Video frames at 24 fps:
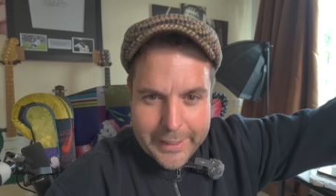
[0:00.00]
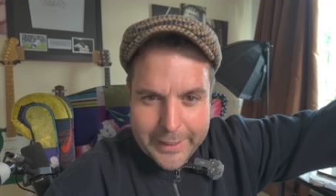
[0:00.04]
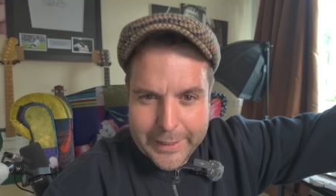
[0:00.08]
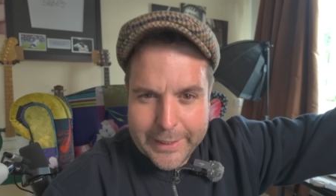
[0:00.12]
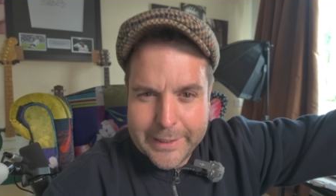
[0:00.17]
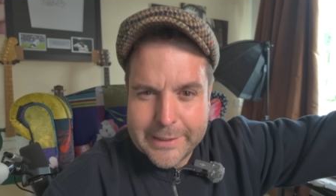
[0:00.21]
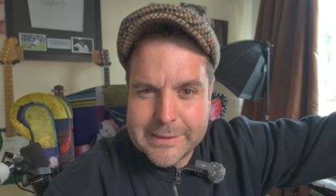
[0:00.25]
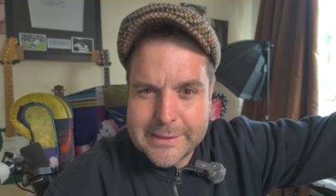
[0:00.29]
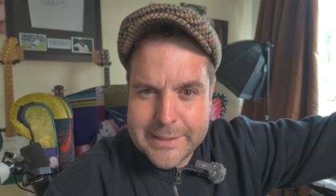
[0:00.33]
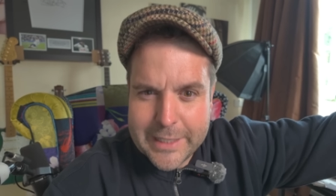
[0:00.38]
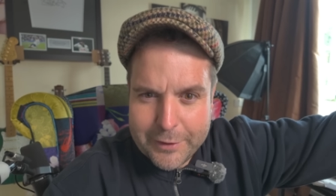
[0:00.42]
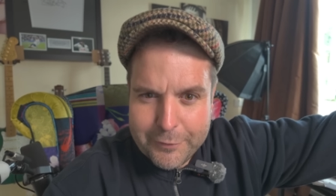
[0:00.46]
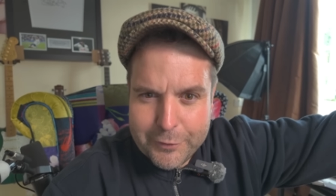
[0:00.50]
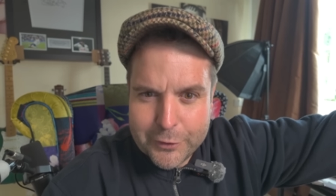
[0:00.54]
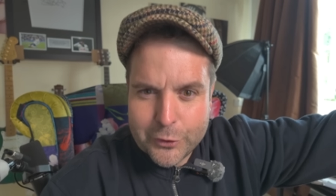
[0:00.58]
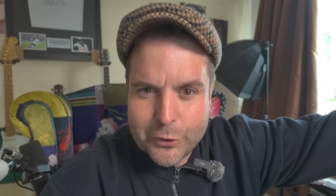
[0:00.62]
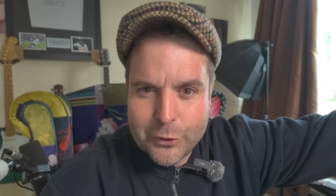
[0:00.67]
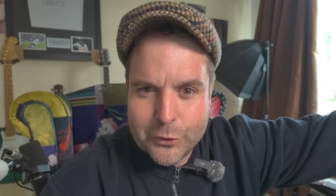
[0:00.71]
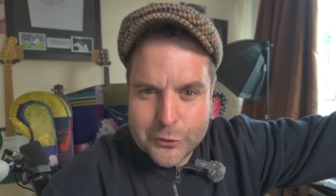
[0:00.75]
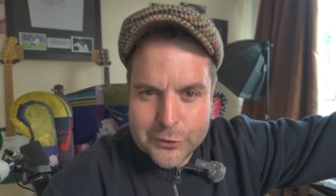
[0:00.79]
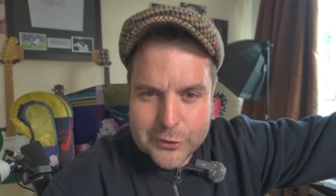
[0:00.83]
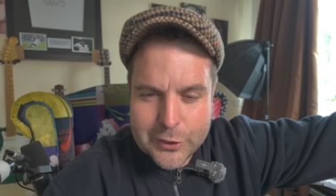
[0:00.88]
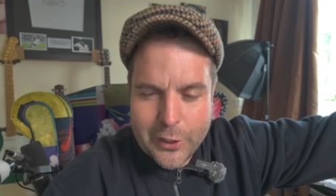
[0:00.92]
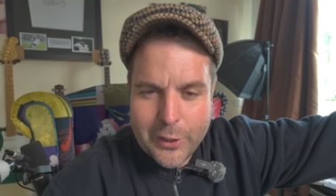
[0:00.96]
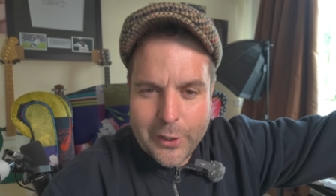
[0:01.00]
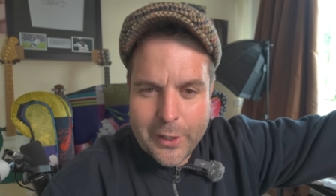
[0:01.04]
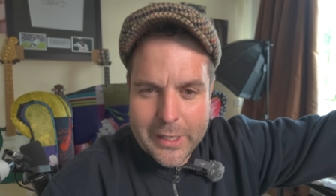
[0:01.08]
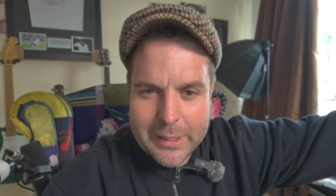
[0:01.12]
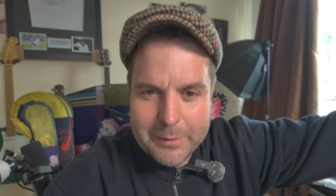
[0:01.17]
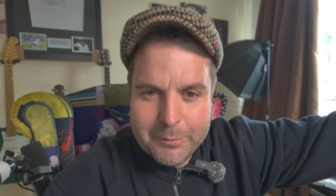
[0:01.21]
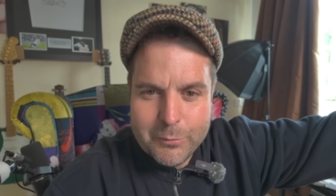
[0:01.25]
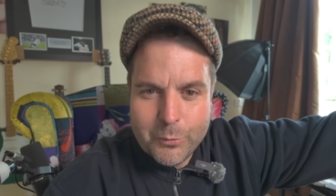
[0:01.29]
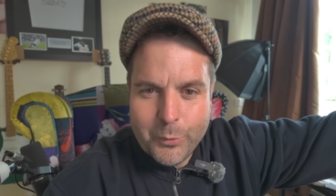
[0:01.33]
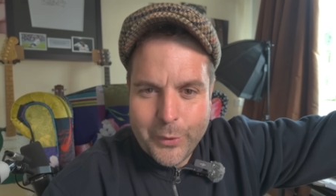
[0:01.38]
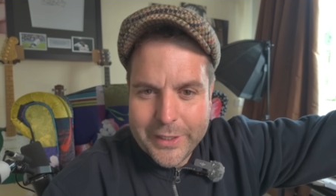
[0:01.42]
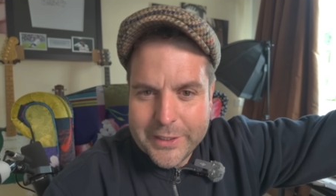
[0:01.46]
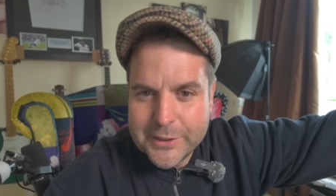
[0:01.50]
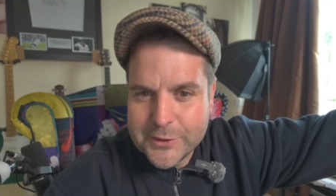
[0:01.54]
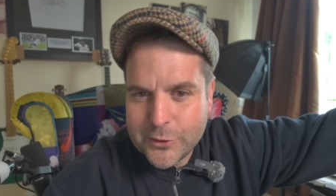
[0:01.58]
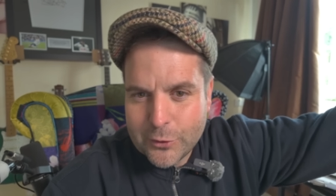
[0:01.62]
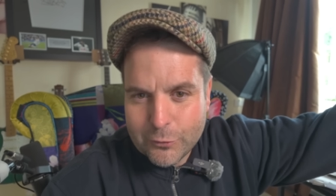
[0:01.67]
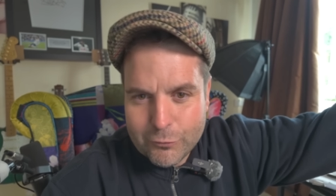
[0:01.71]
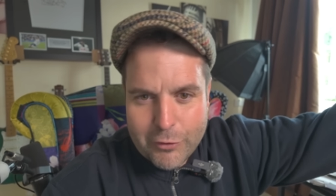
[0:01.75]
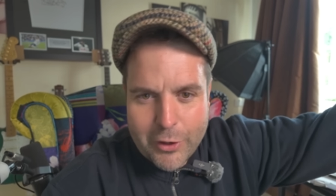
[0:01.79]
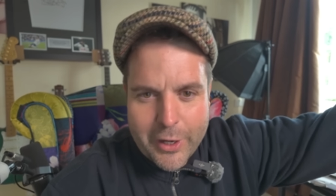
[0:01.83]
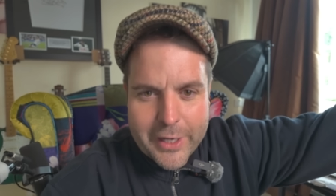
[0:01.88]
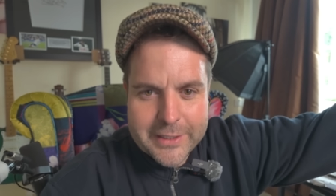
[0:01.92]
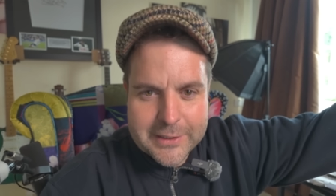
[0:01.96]
is there a good time? When's the
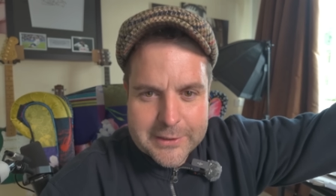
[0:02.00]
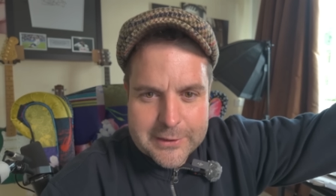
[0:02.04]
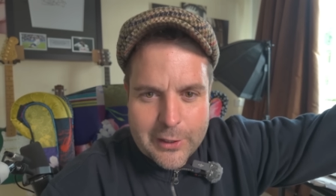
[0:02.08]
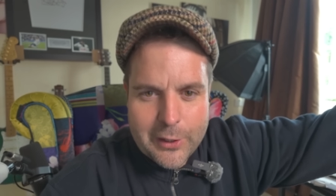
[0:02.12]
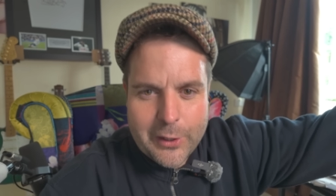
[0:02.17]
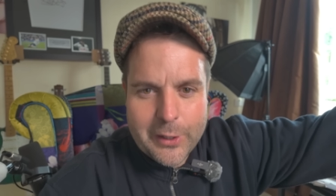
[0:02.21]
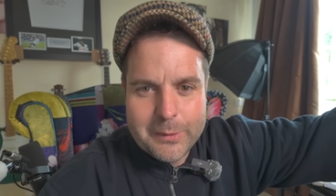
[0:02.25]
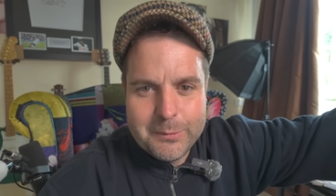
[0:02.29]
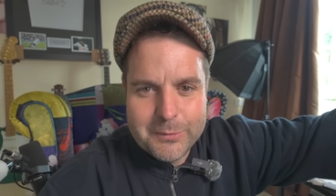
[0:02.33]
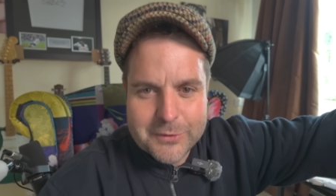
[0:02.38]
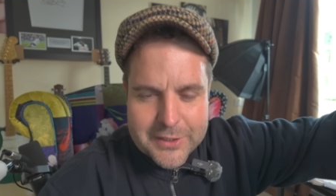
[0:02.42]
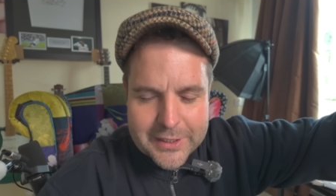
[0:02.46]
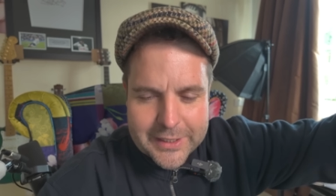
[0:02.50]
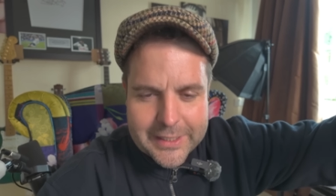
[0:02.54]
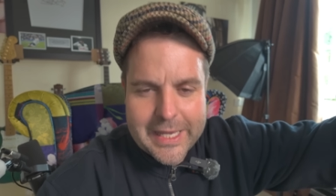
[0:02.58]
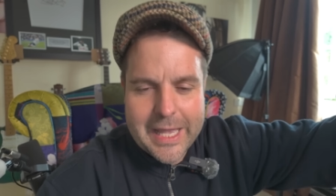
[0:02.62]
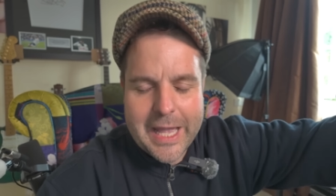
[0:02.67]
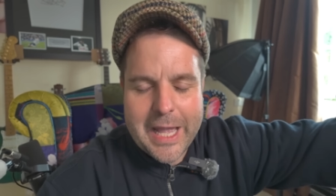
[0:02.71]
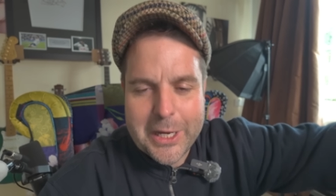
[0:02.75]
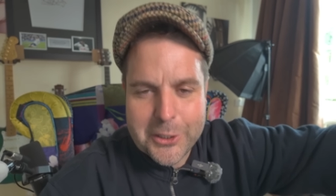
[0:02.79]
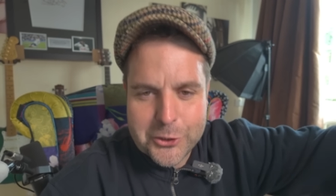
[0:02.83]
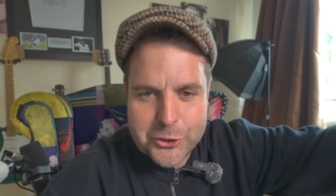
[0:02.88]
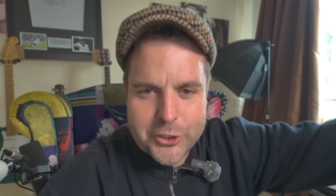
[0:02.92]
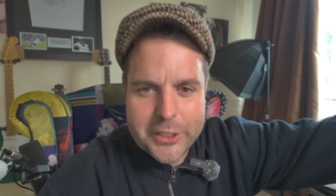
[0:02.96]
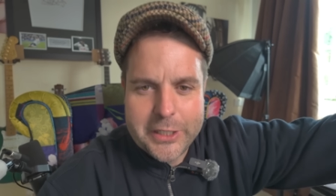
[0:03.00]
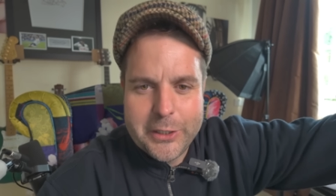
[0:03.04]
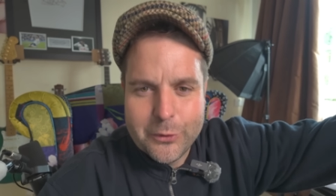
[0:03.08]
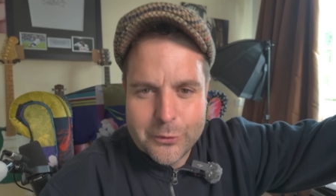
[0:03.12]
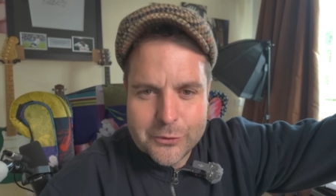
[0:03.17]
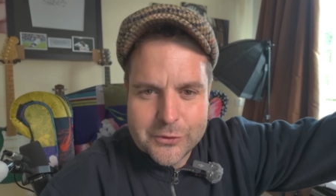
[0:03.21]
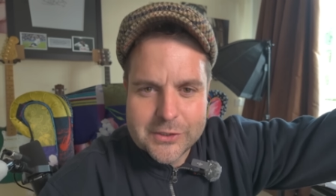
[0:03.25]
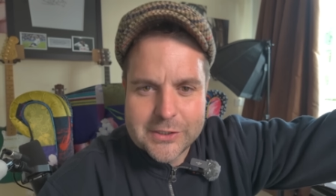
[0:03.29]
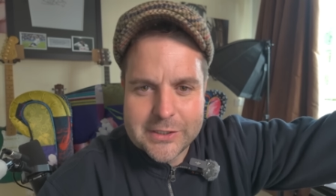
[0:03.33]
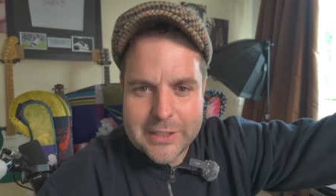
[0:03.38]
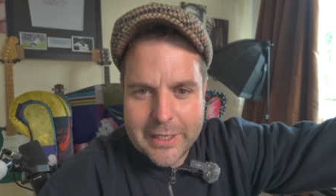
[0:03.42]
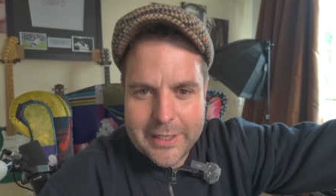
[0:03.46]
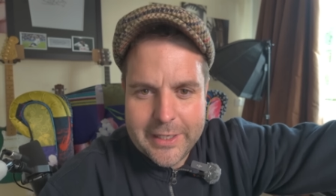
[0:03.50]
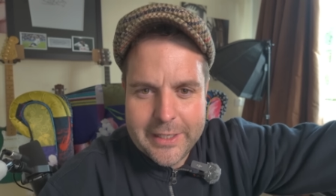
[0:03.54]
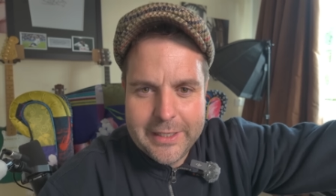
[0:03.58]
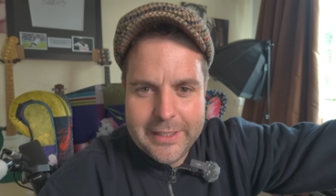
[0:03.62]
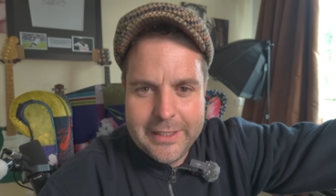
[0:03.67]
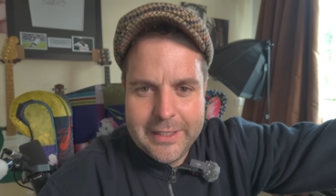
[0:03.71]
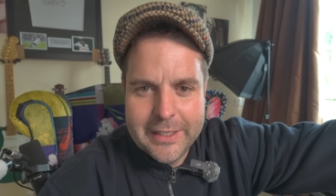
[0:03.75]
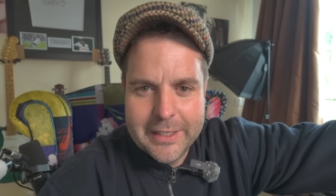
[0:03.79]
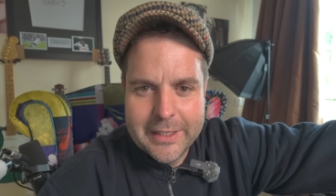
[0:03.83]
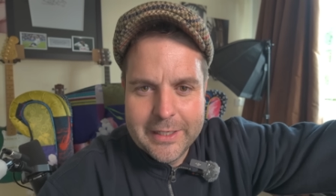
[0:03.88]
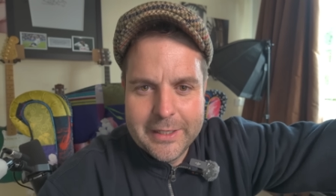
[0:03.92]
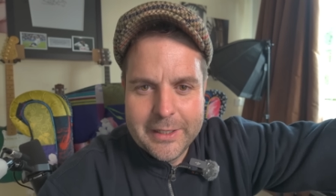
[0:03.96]
right time to cash in on
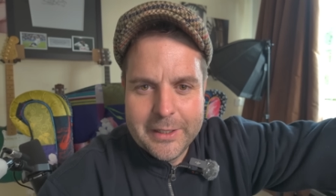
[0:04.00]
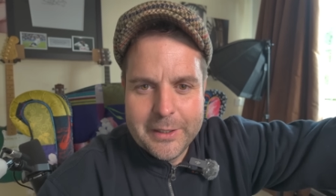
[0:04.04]
Sunny?